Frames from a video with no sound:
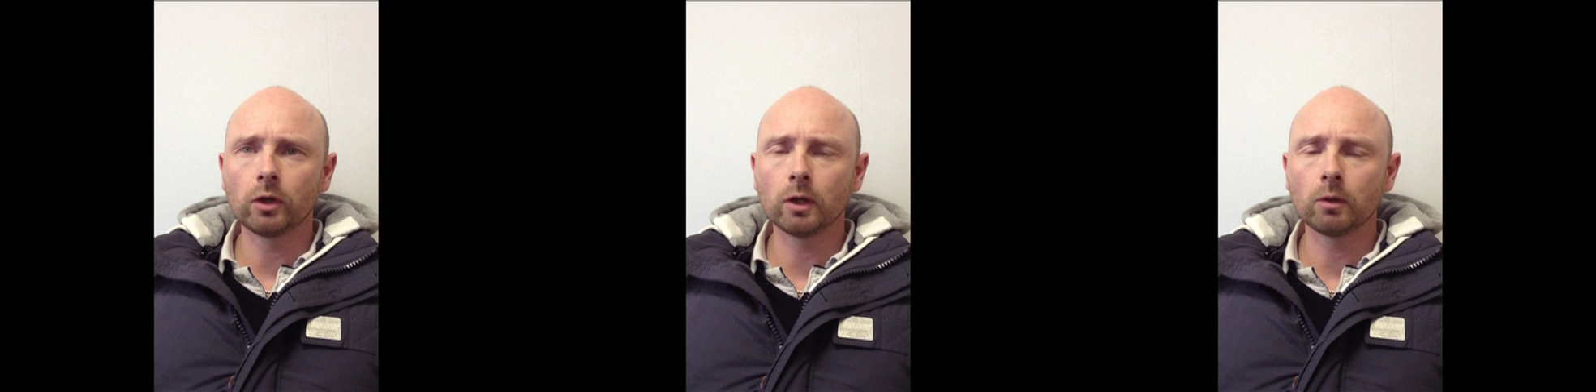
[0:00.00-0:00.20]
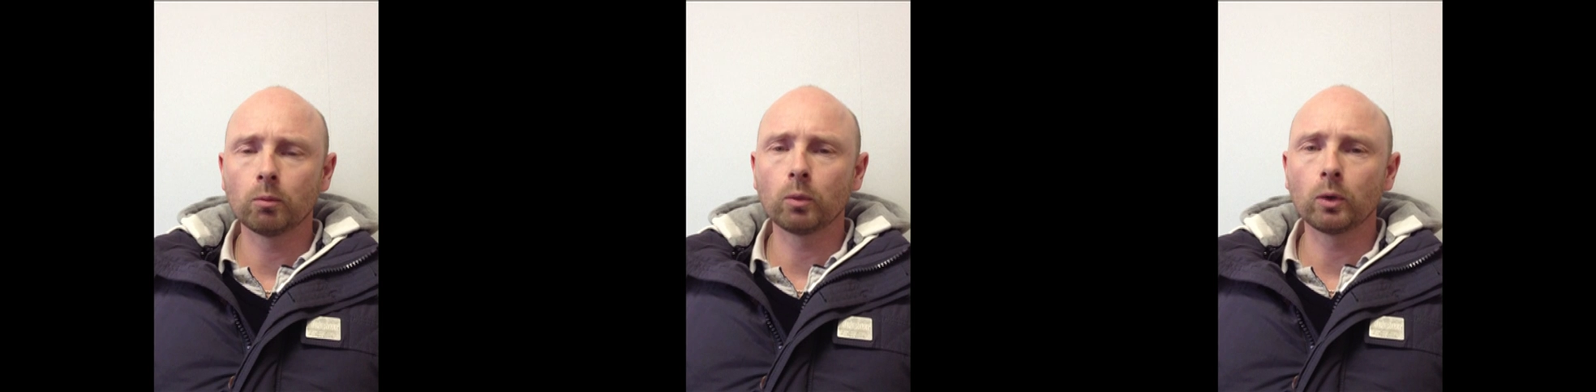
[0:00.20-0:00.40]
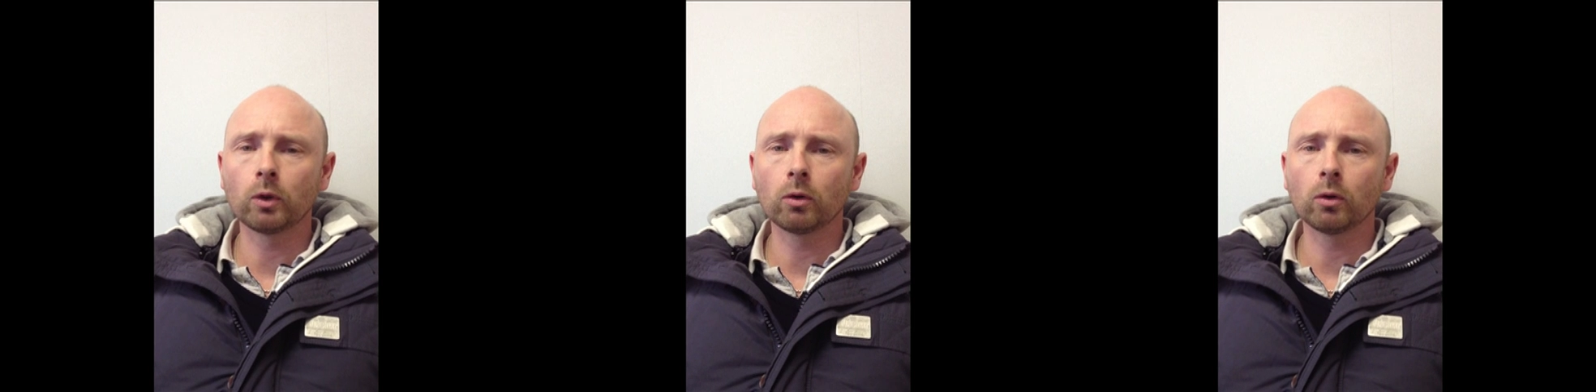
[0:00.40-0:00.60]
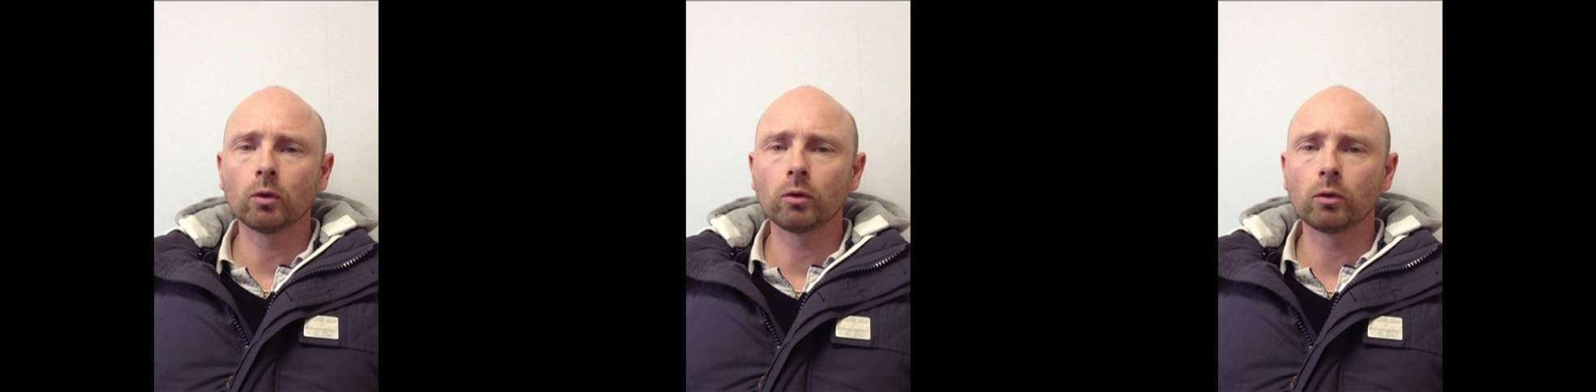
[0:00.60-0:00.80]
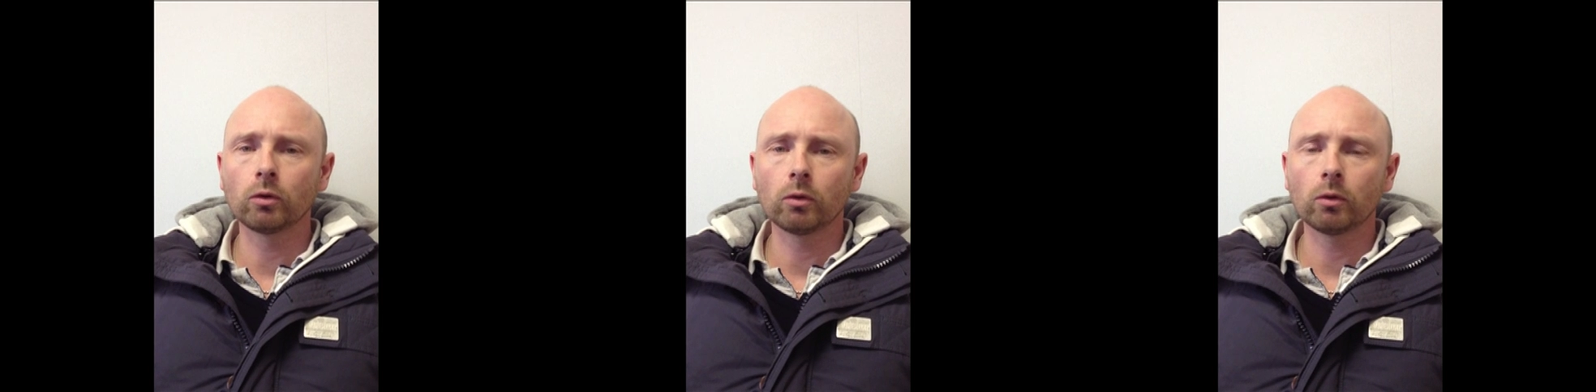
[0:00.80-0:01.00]
him
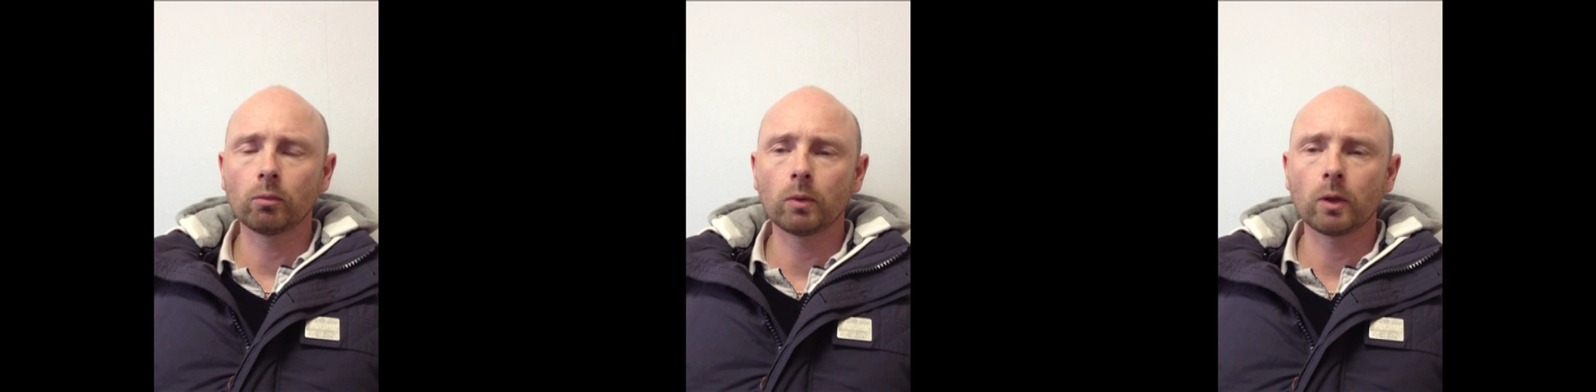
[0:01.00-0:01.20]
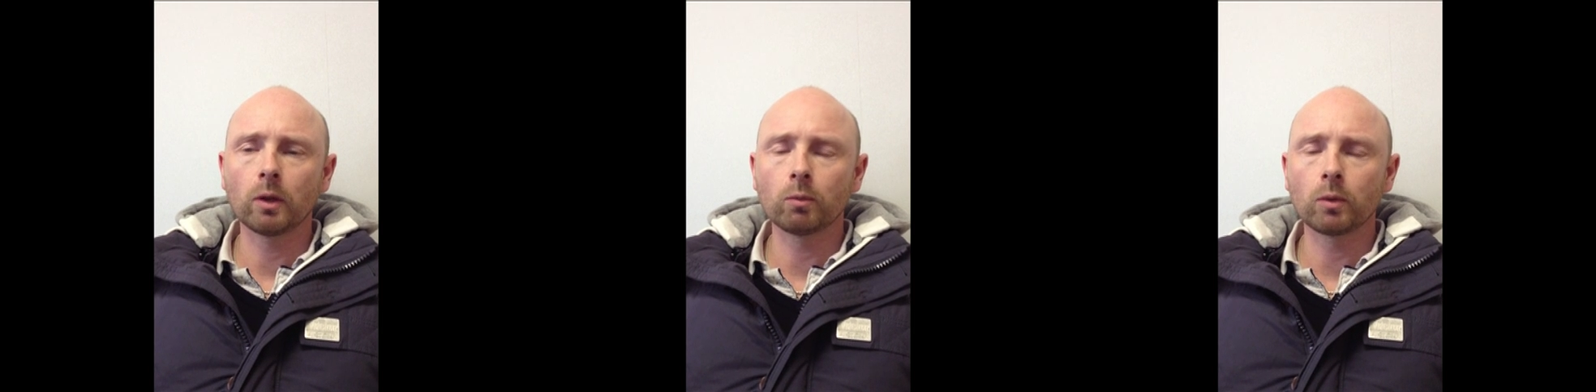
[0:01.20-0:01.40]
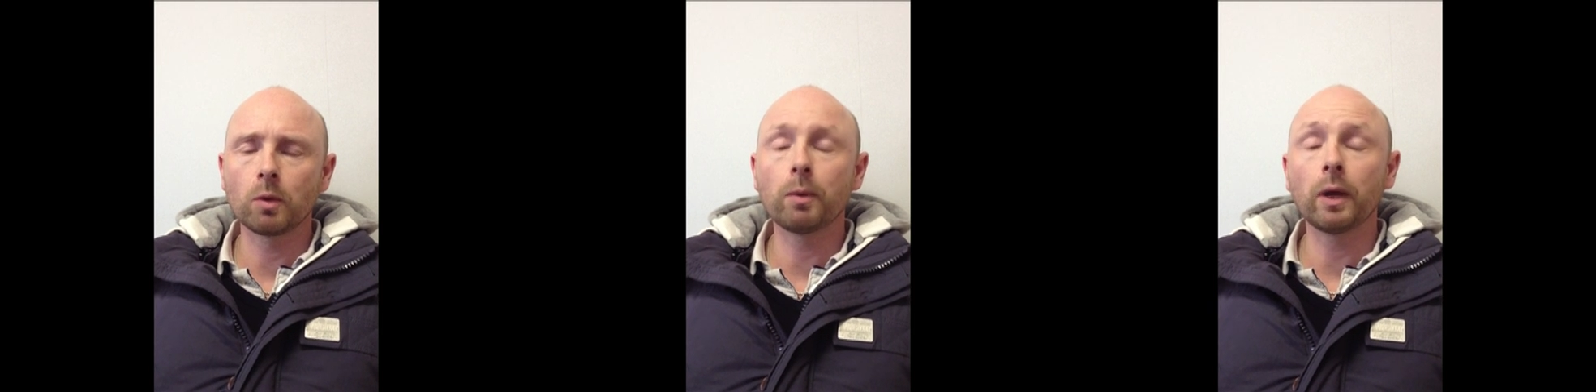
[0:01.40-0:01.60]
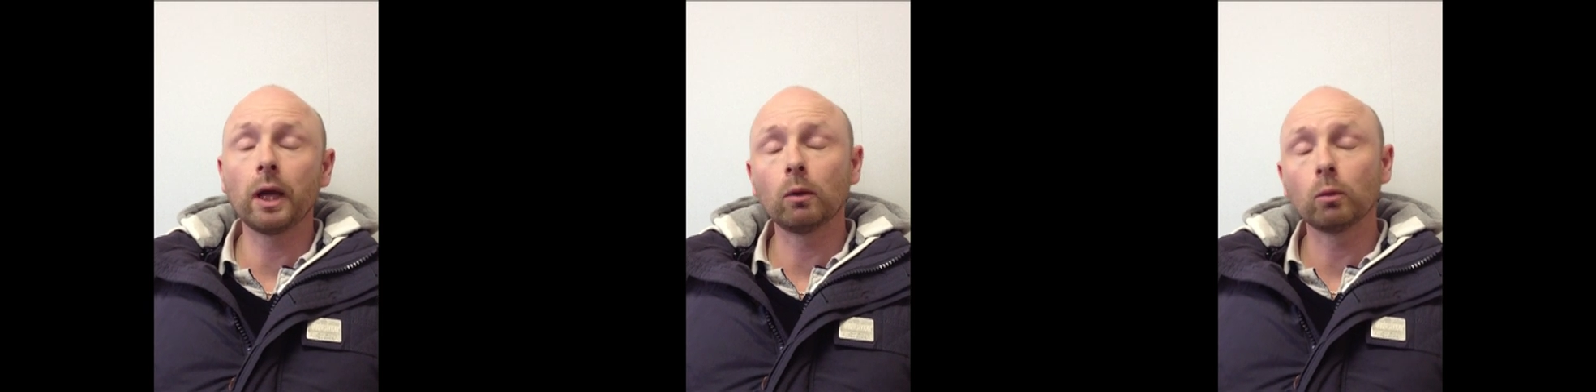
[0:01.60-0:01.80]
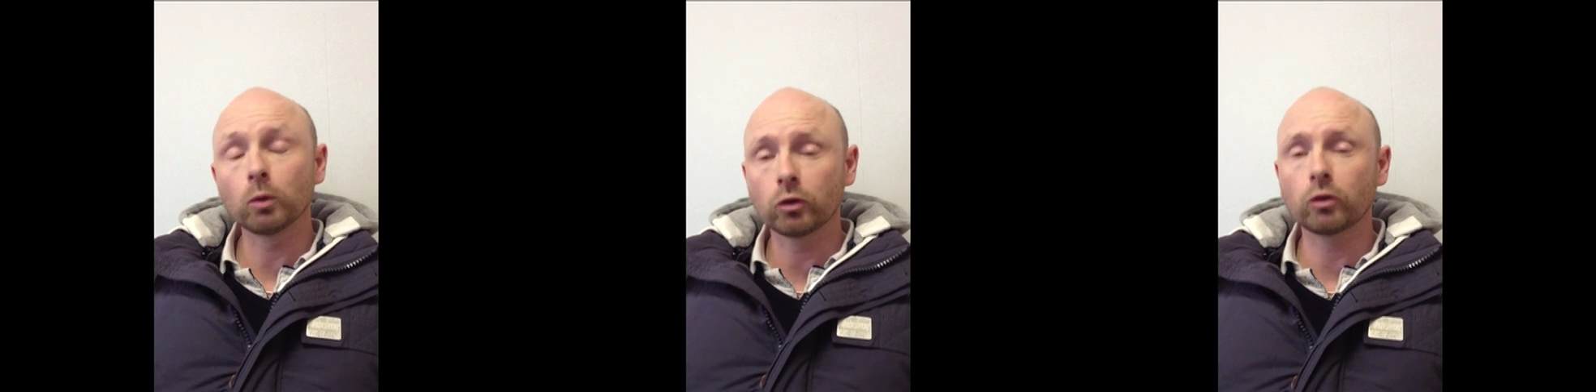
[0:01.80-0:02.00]
because the
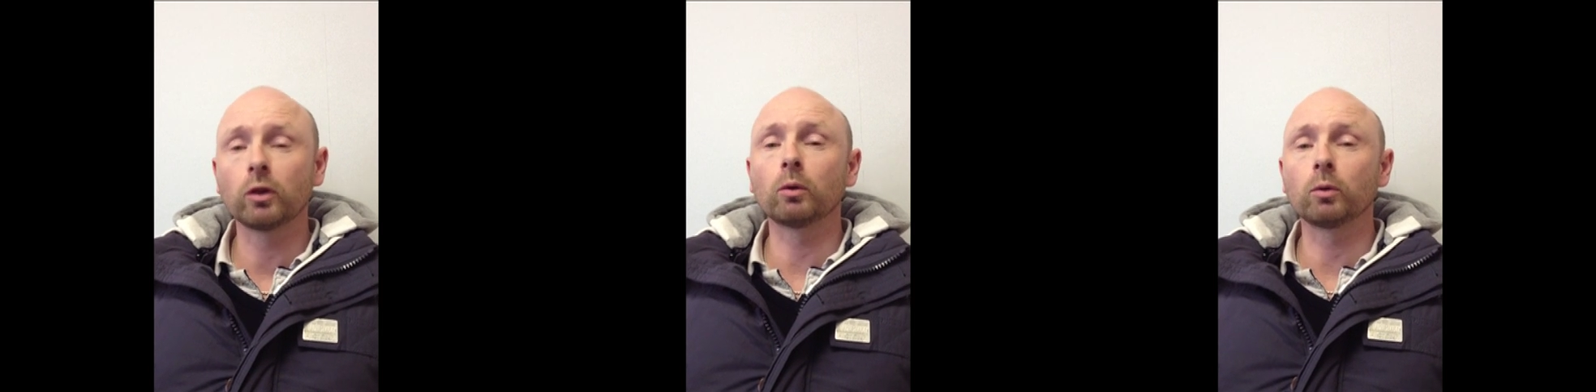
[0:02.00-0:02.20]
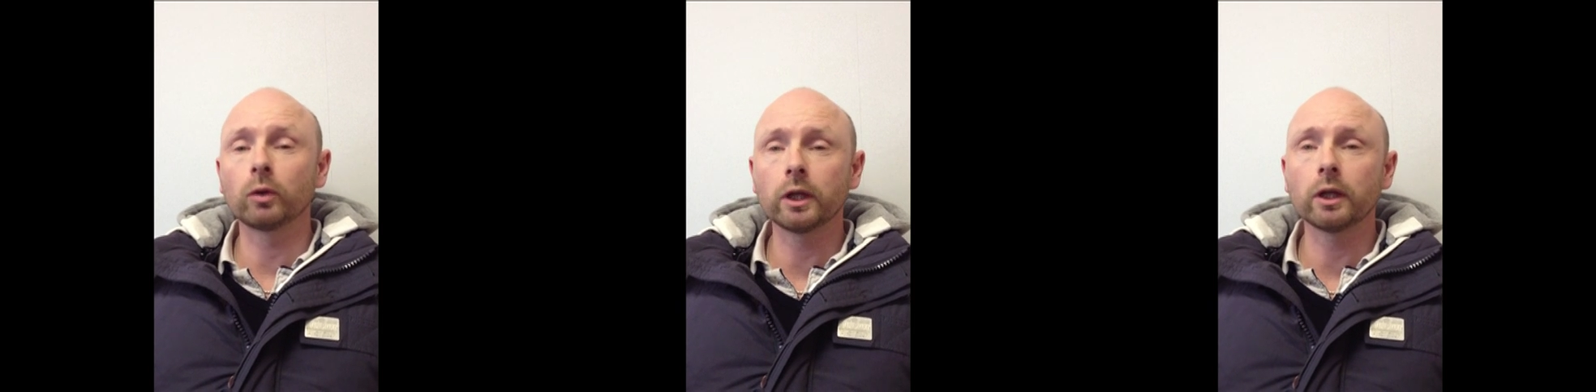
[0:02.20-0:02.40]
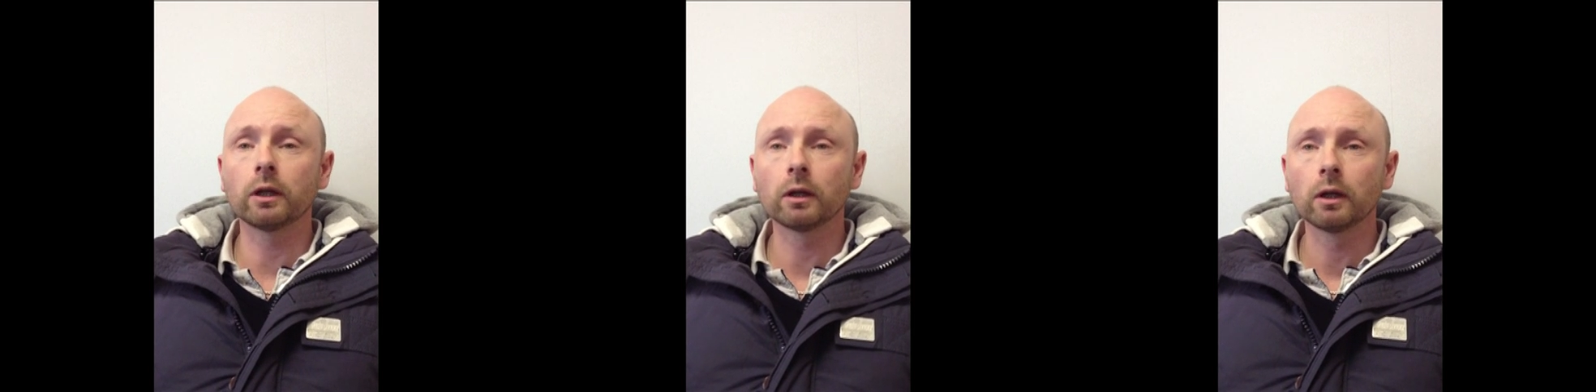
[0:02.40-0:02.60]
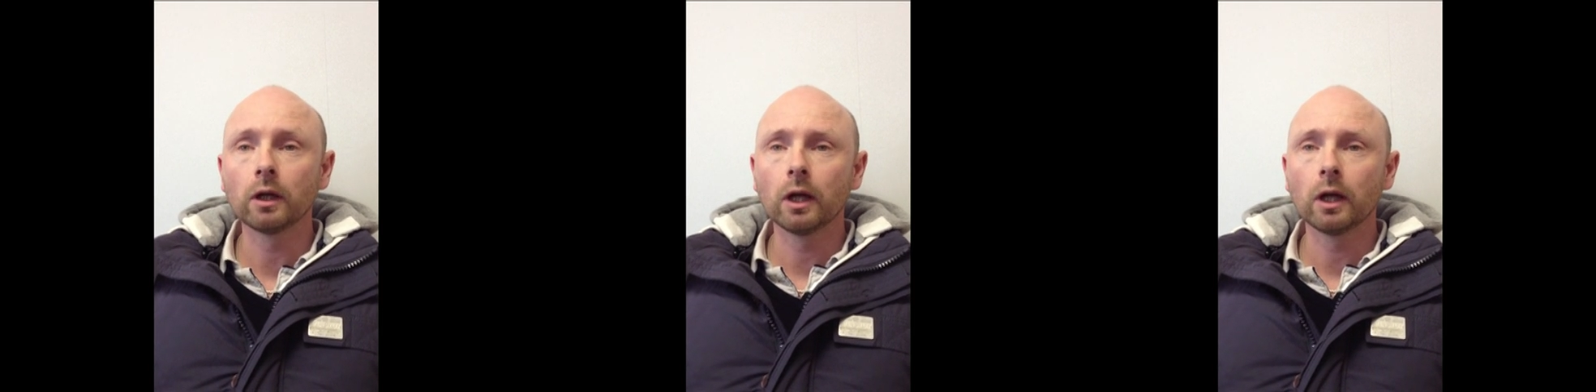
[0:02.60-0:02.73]
pain was still there,